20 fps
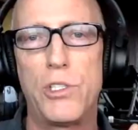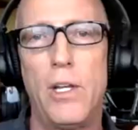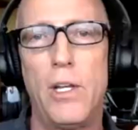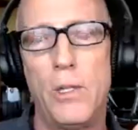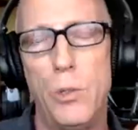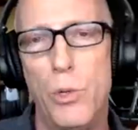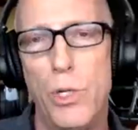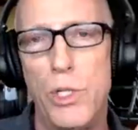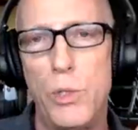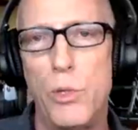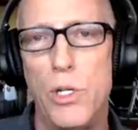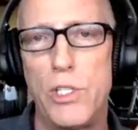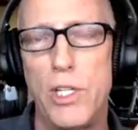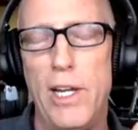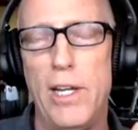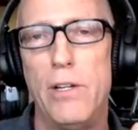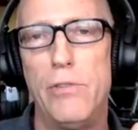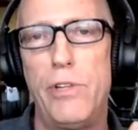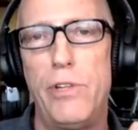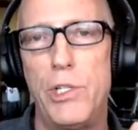which was
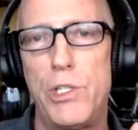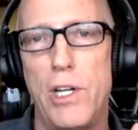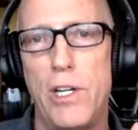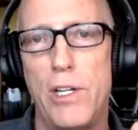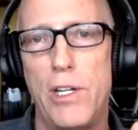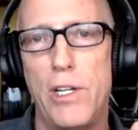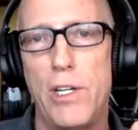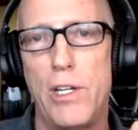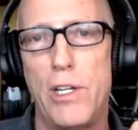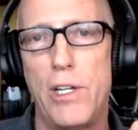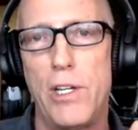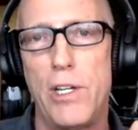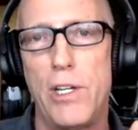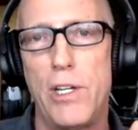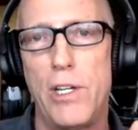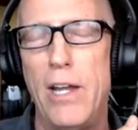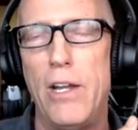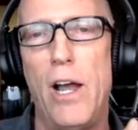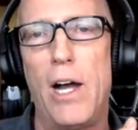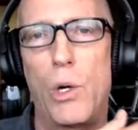inefficient
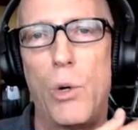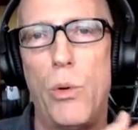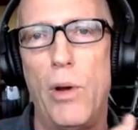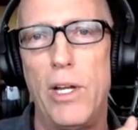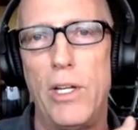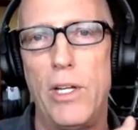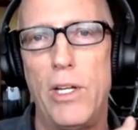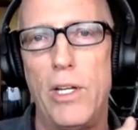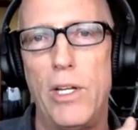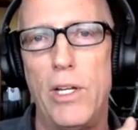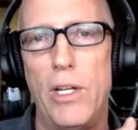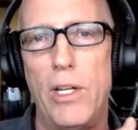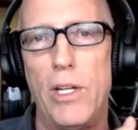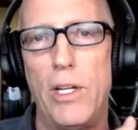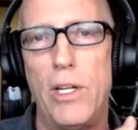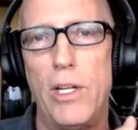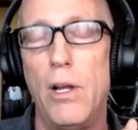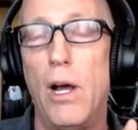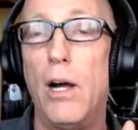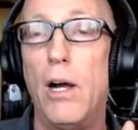and not quite as
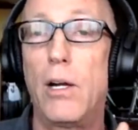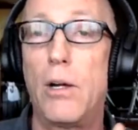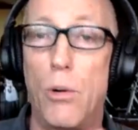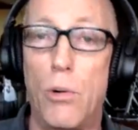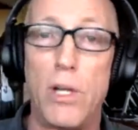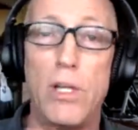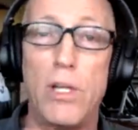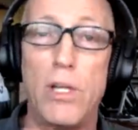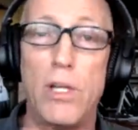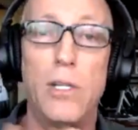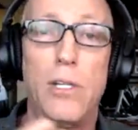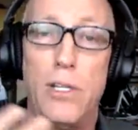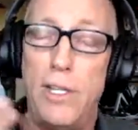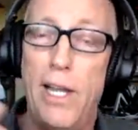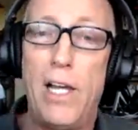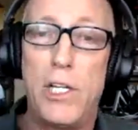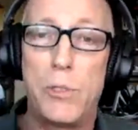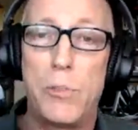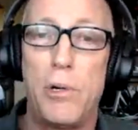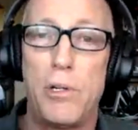good, according to the
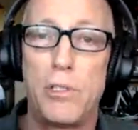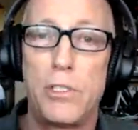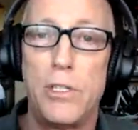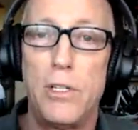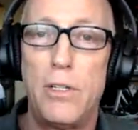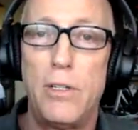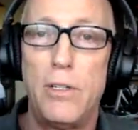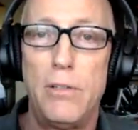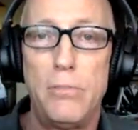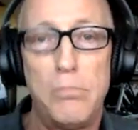experts?